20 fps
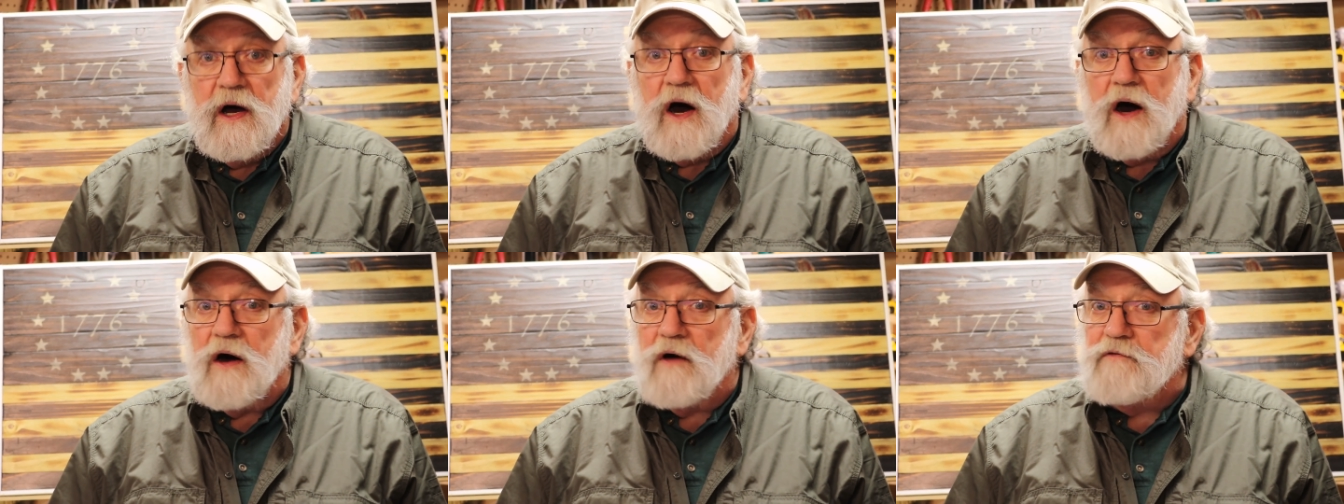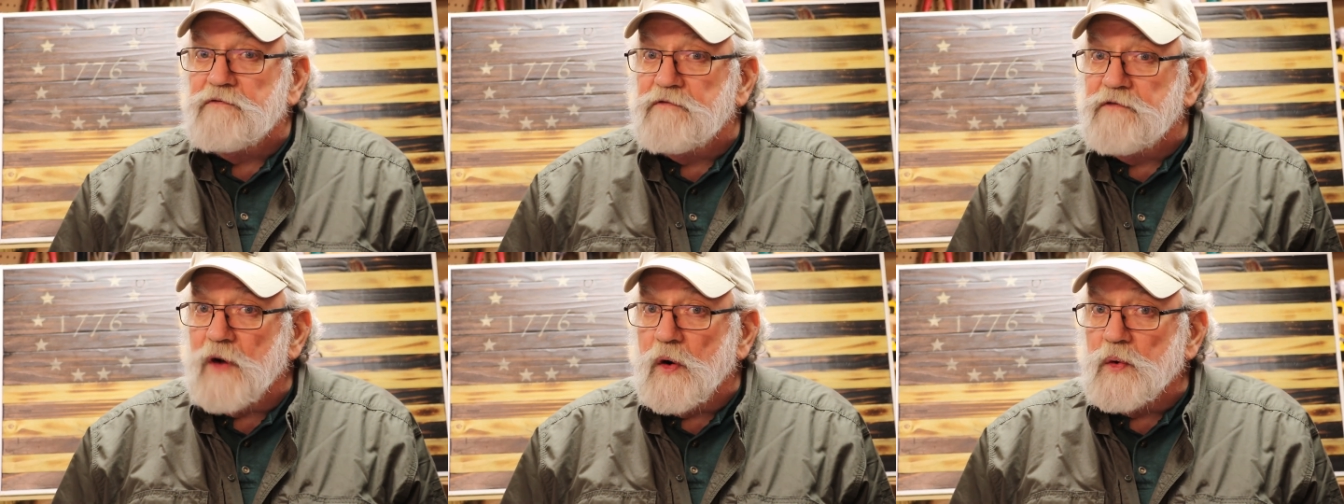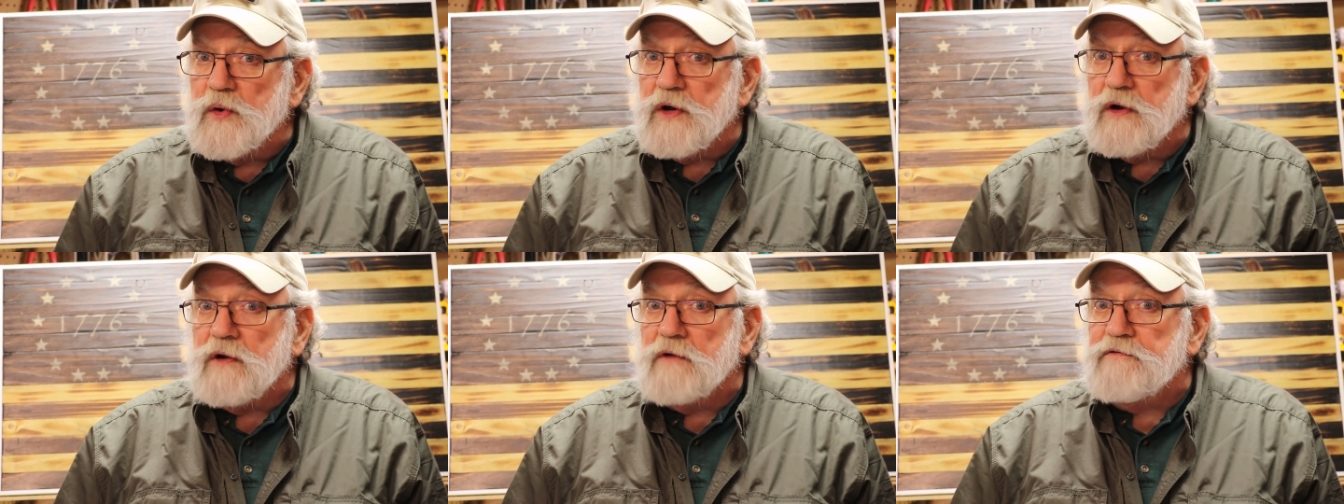of
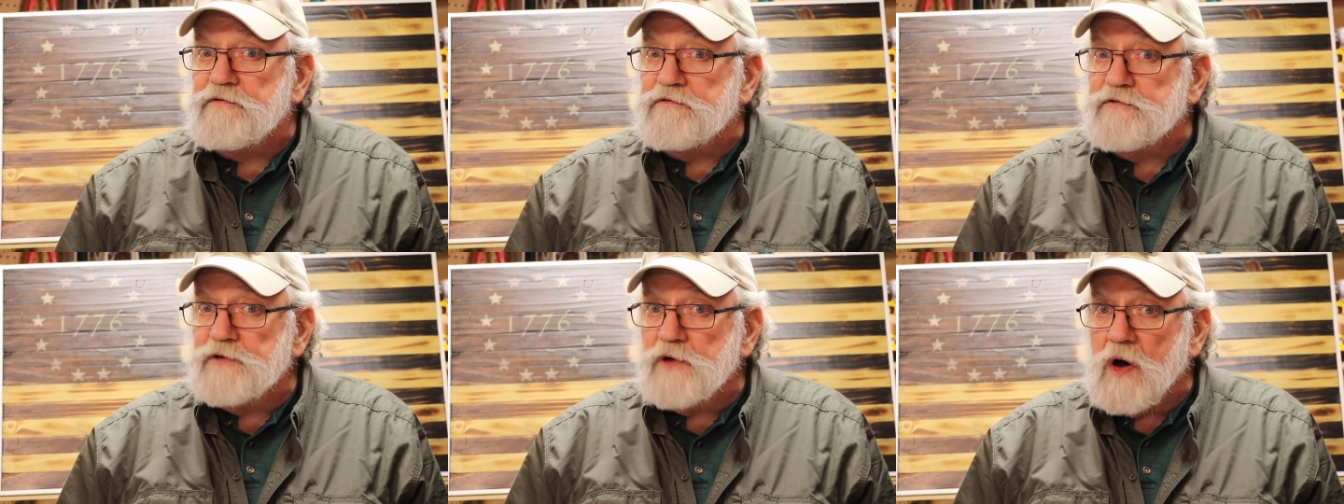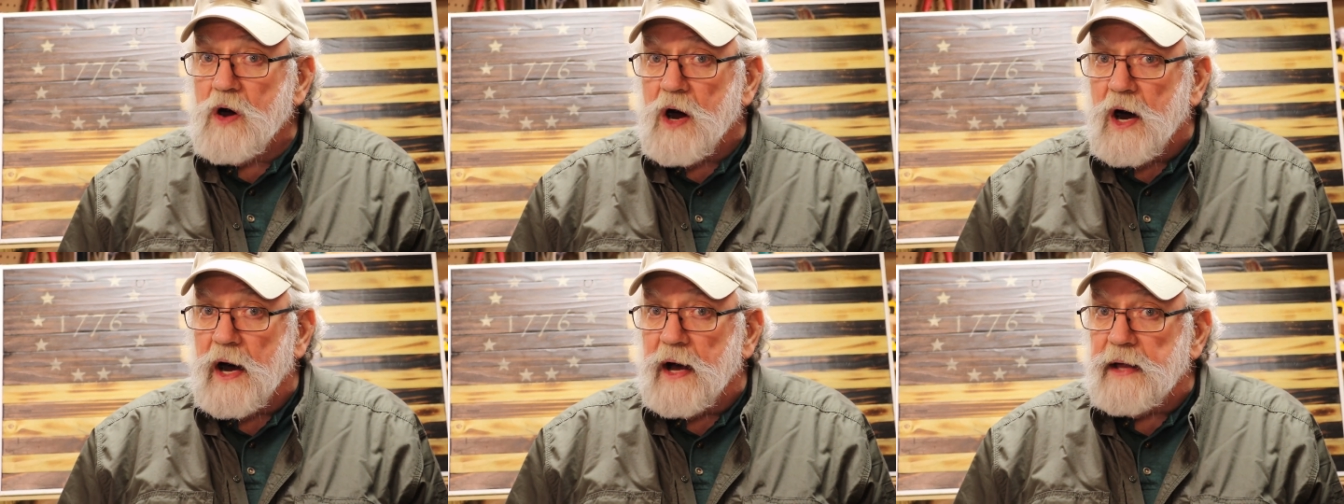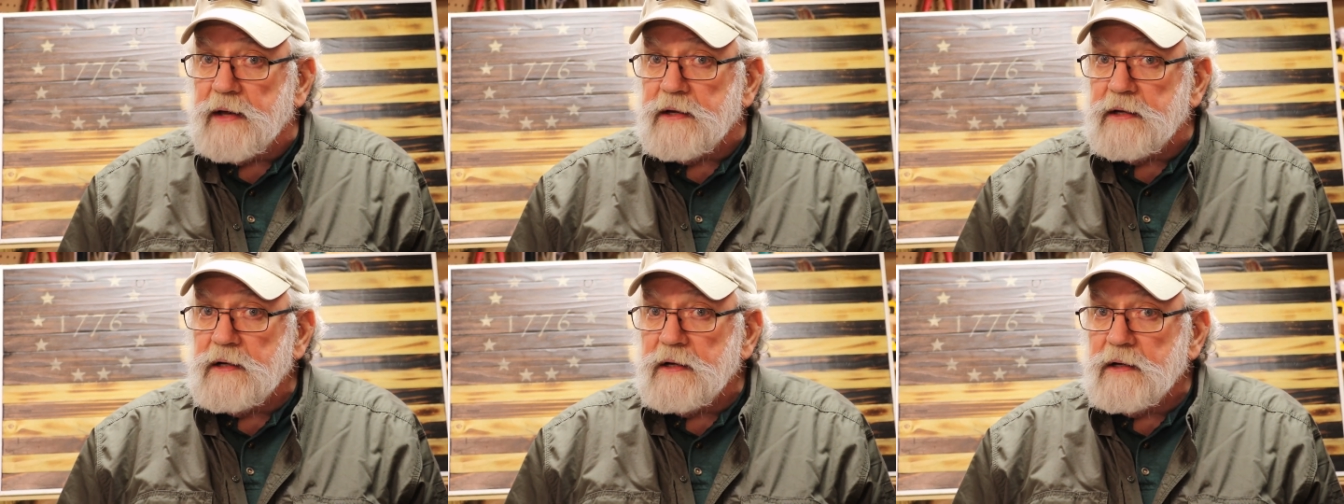voter
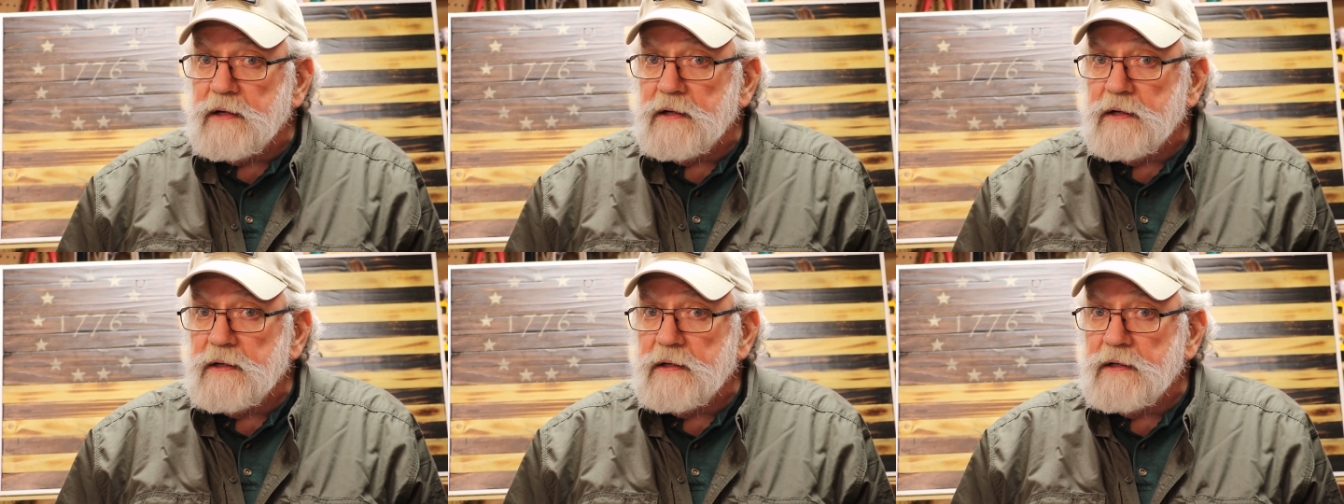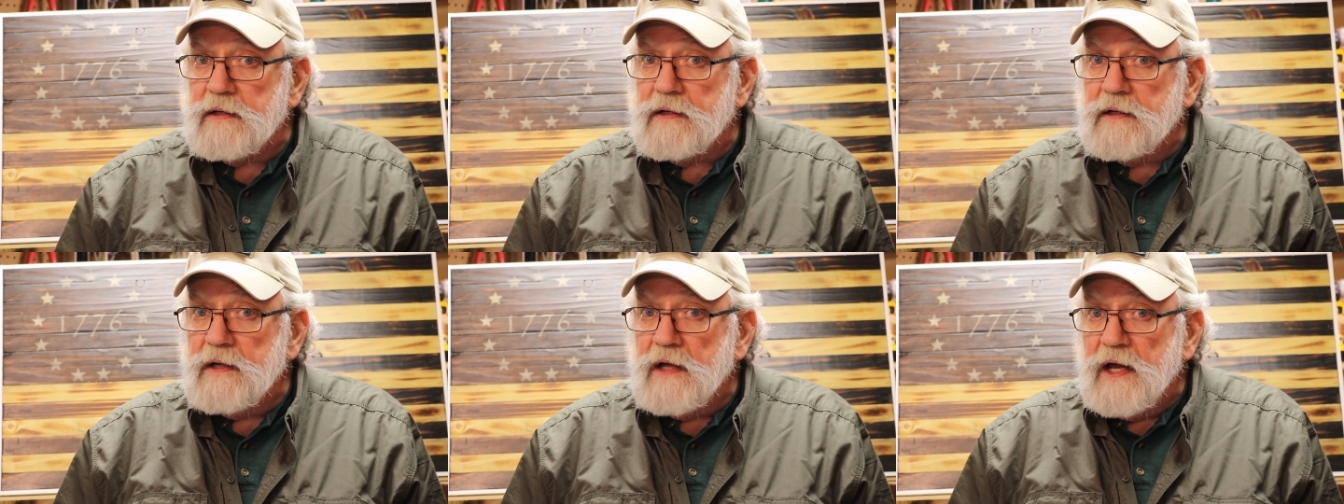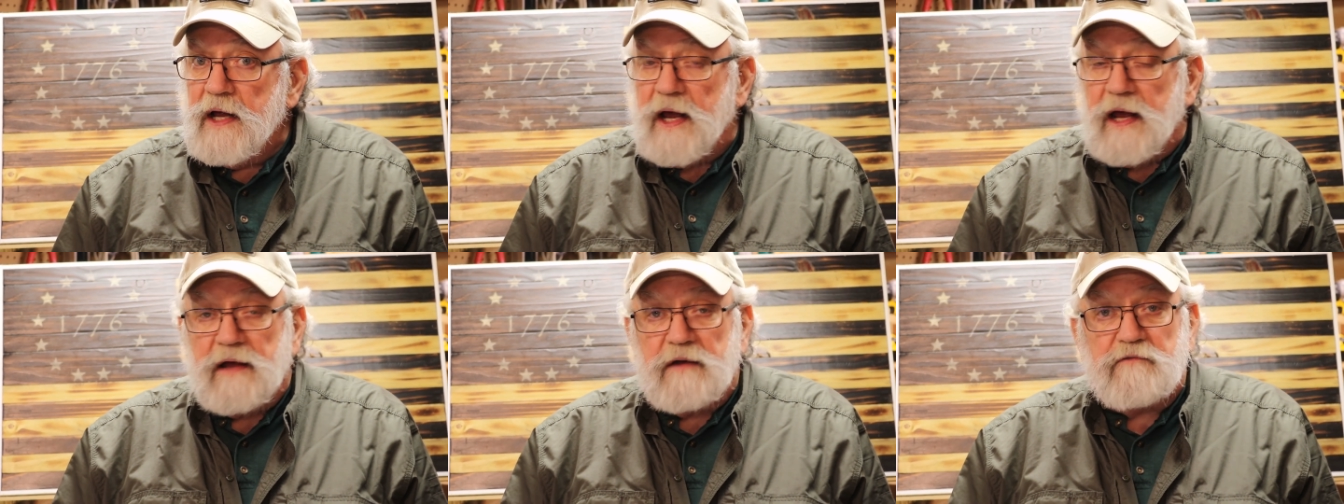fraud
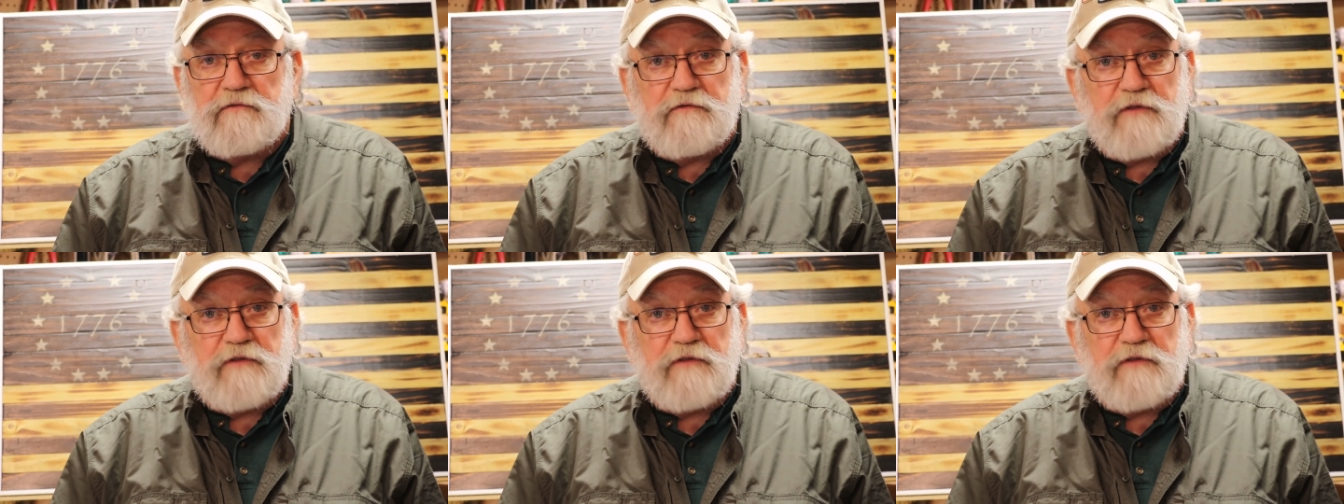and